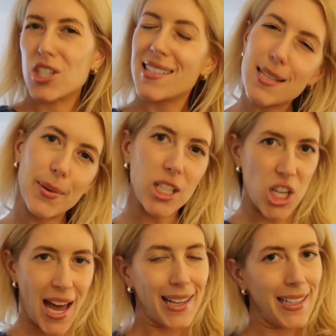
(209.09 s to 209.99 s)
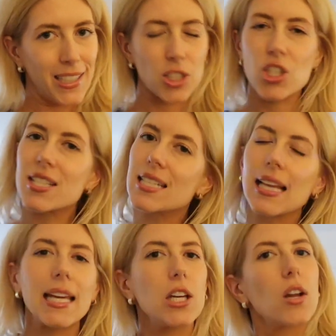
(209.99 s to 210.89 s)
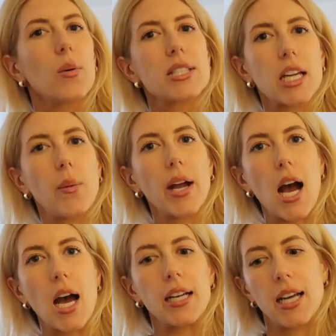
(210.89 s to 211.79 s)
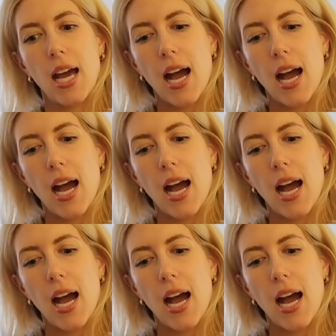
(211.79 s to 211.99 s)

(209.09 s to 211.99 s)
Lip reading: just to be chatty, just to let you know what's going on.